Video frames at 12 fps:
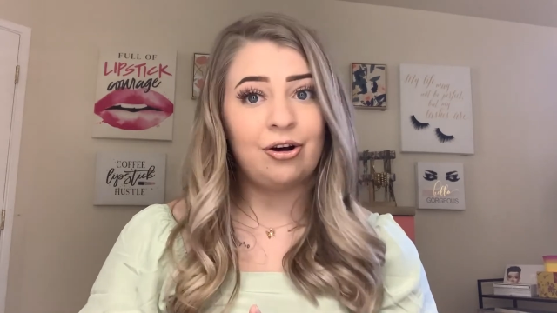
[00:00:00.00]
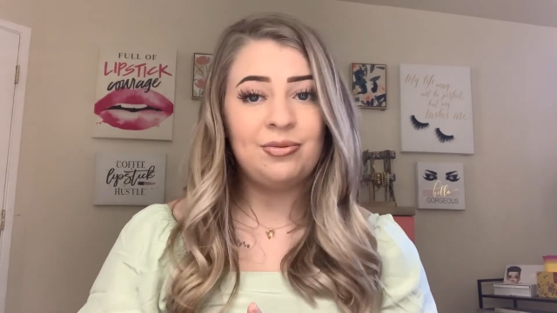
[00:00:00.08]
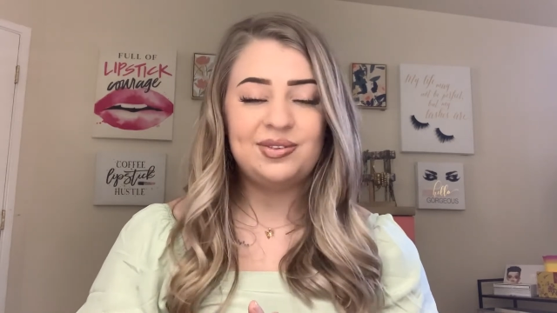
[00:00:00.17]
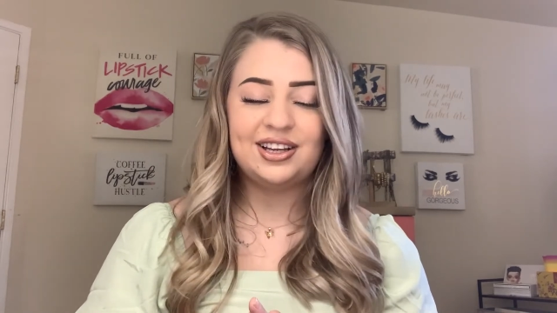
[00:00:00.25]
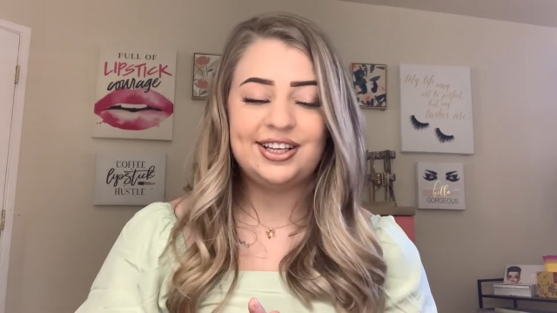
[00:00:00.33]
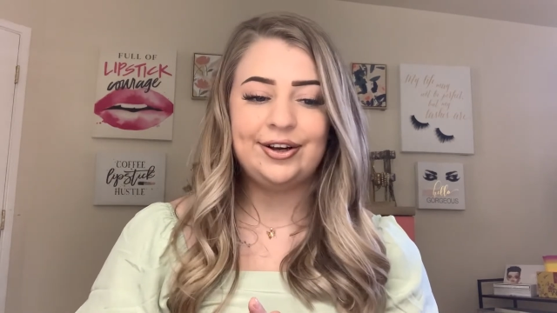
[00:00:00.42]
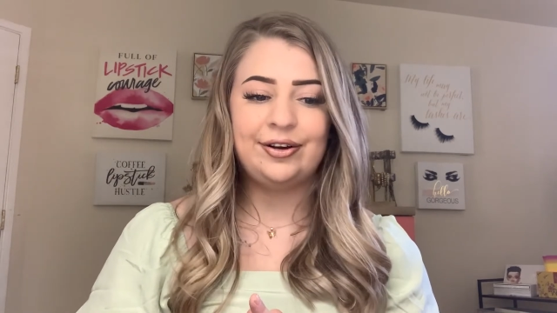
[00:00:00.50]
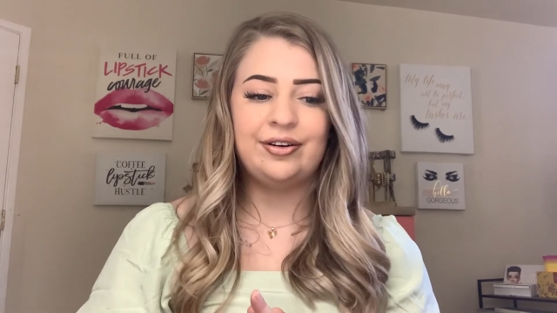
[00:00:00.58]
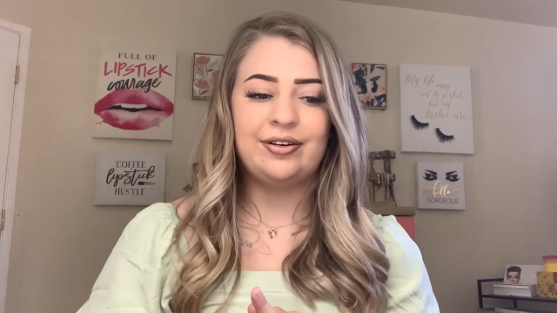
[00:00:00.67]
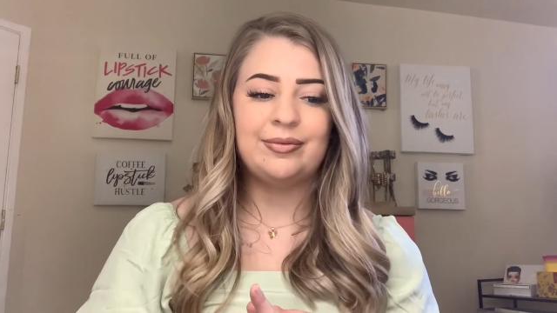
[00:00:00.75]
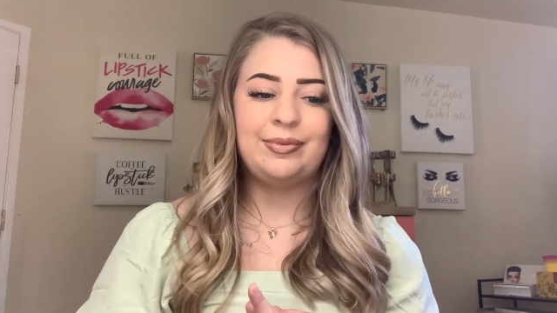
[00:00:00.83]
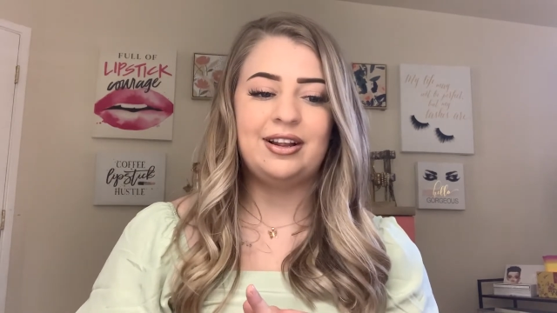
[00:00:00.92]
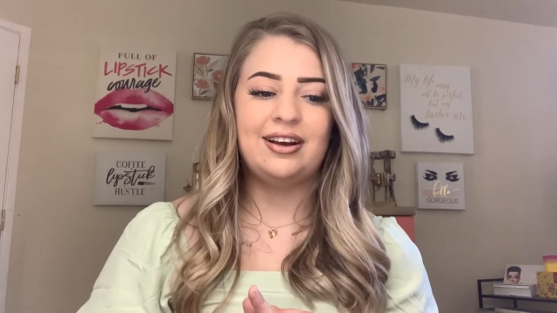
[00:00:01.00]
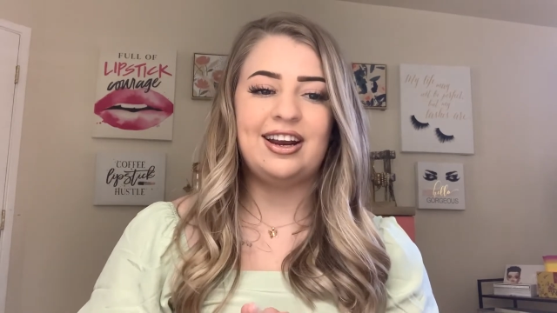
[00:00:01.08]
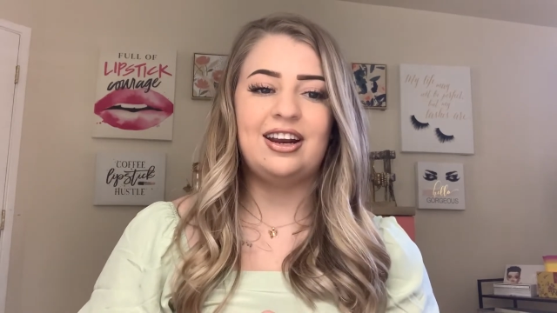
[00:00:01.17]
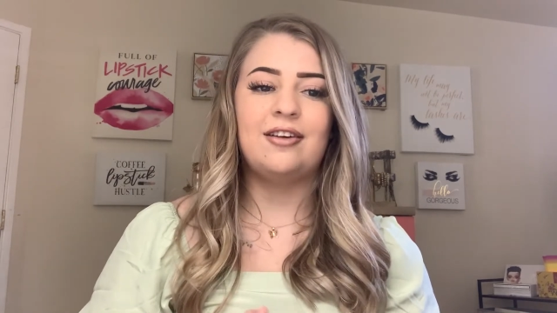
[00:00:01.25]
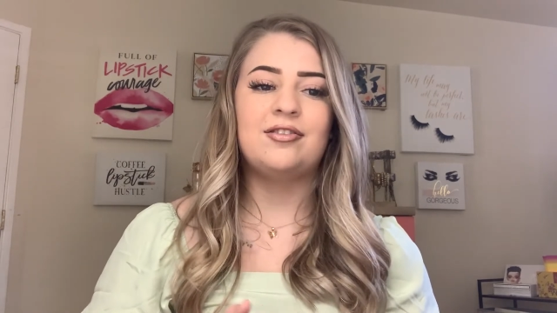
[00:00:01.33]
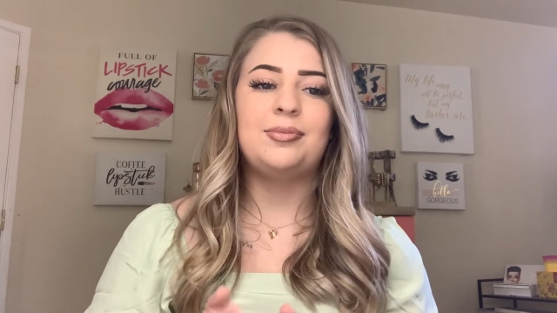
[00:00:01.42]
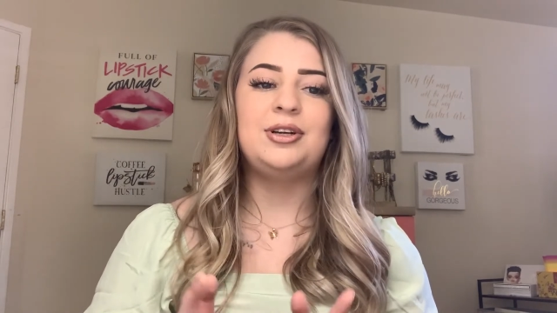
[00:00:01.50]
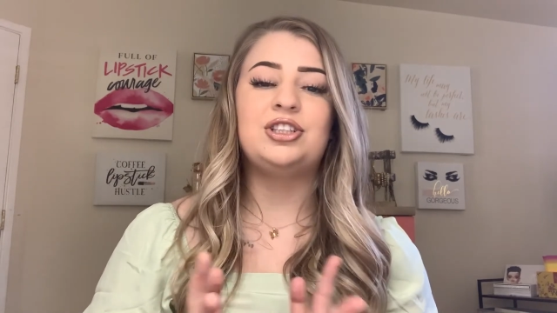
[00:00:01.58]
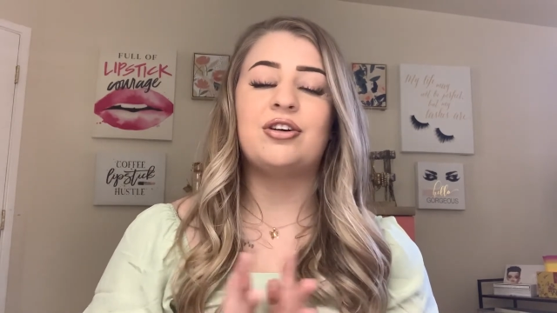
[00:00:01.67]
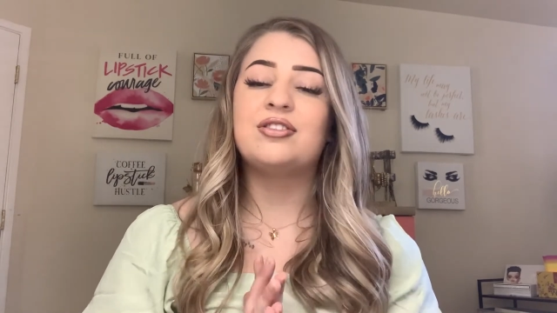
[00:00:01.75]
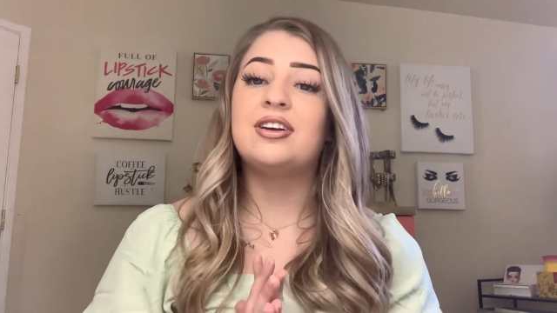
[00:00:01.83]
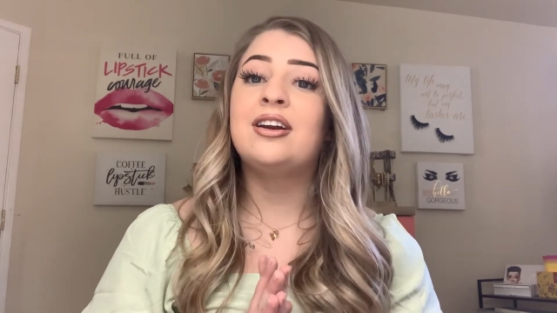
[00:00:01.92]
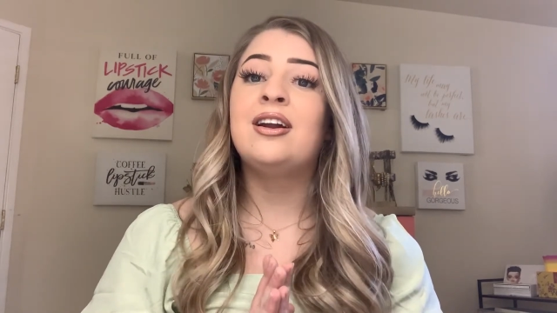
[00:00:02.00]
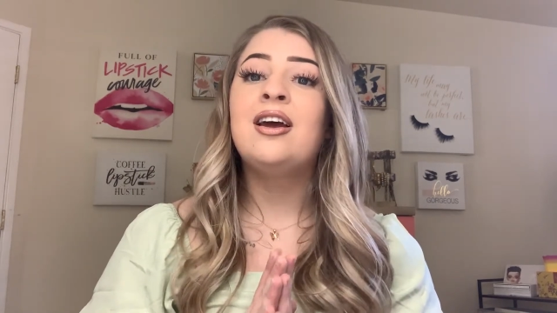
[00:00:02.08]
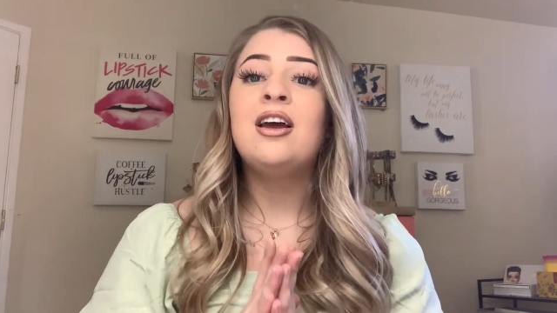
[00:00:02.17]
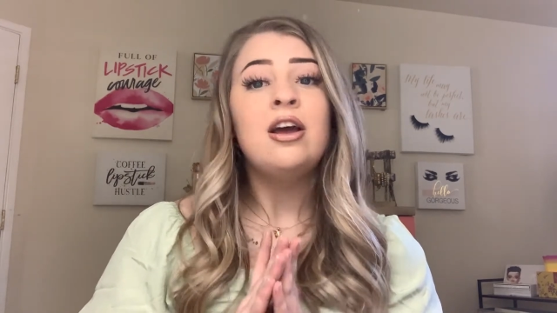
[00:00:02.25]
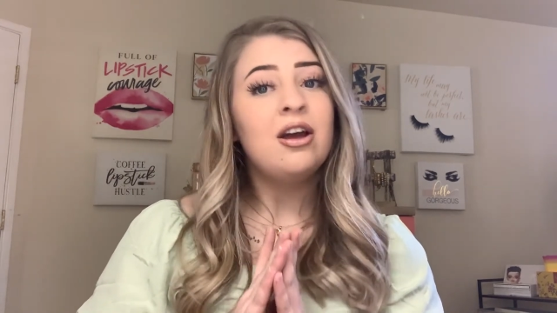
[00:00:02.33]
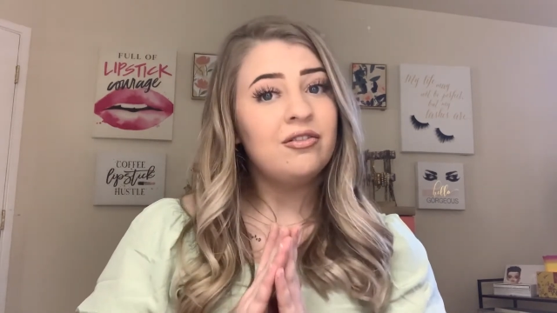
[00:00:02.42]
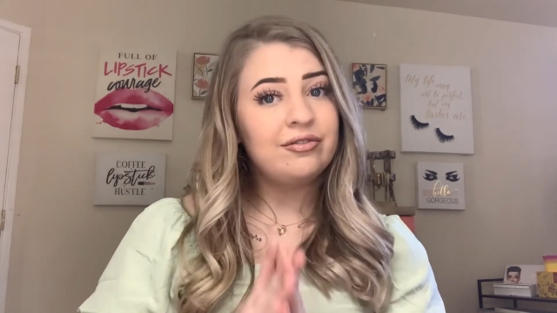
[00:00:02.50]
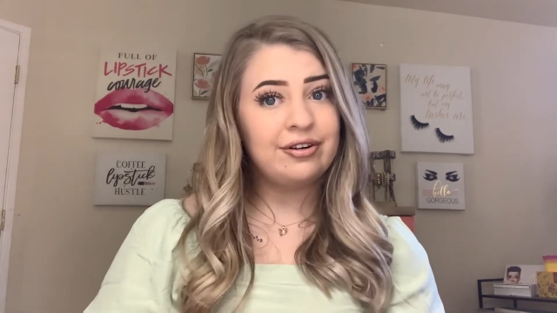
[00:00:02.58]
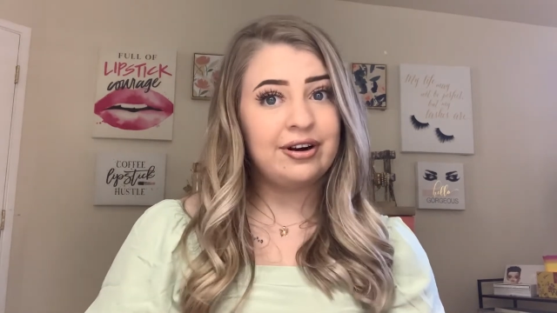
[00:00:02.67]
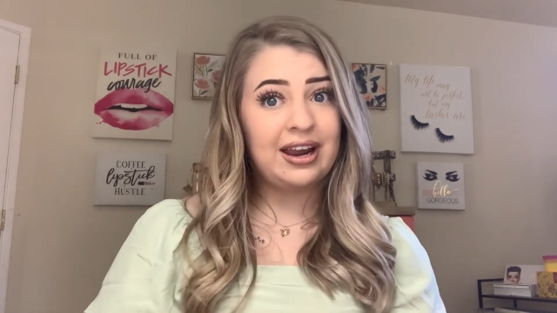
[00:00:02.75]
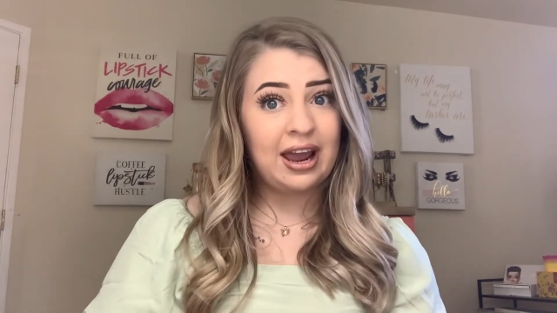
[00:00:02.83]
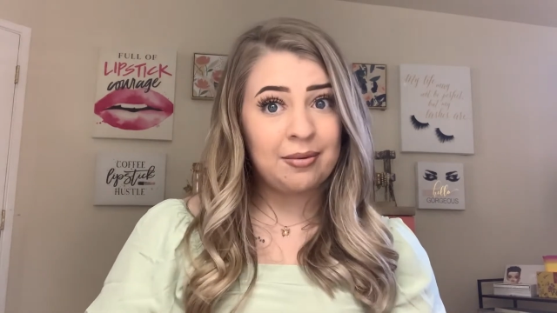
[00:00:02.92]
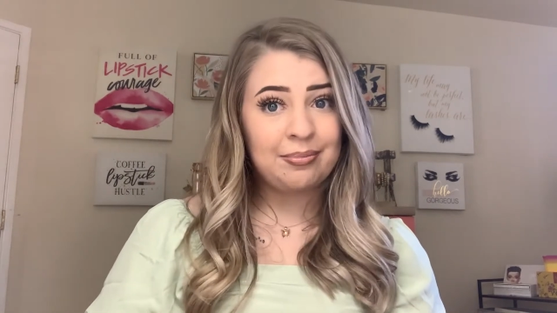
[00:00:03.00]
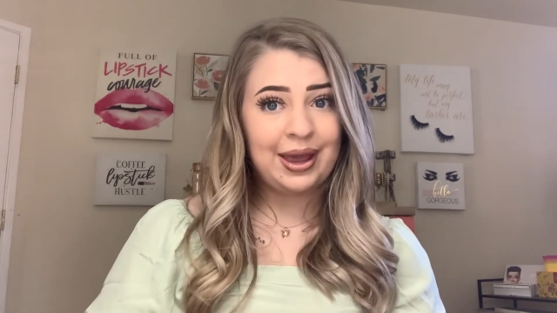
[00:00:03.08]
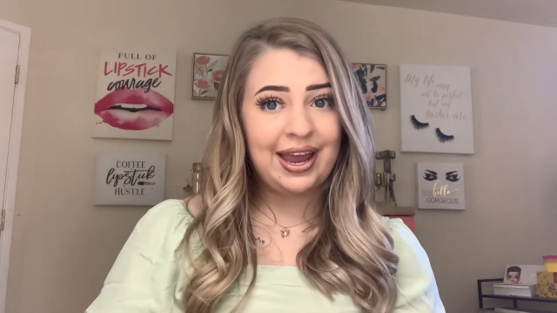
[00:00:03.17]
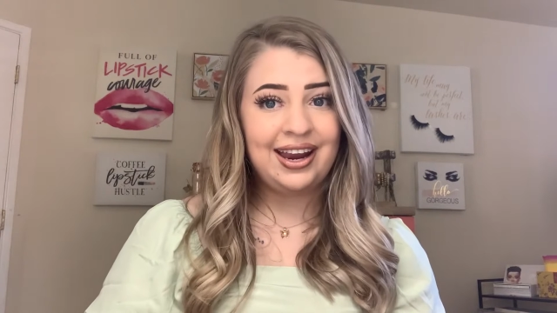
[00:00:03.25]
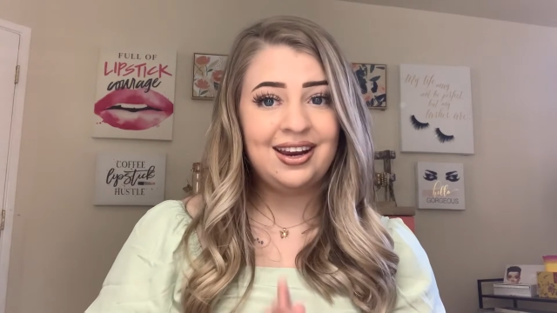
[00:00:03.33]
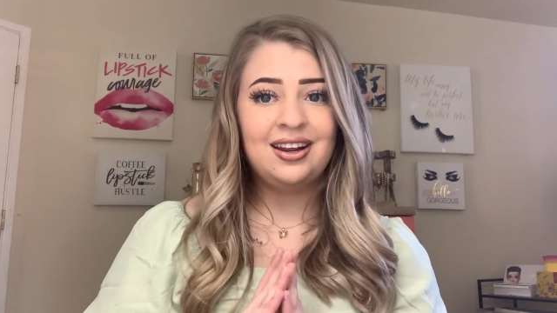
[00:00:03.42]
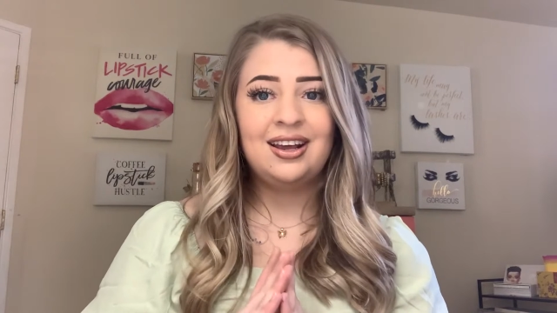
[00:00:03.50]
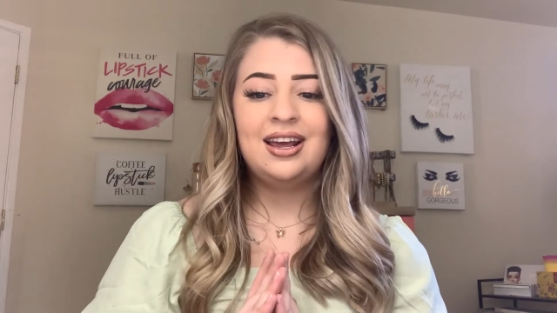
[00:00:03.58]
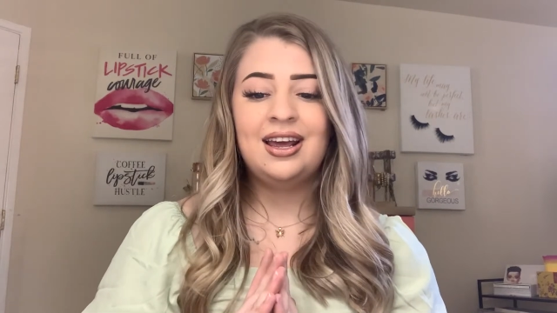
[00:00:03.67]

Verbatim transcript: hope that you'll be lucky enough to be chosen for a campaign.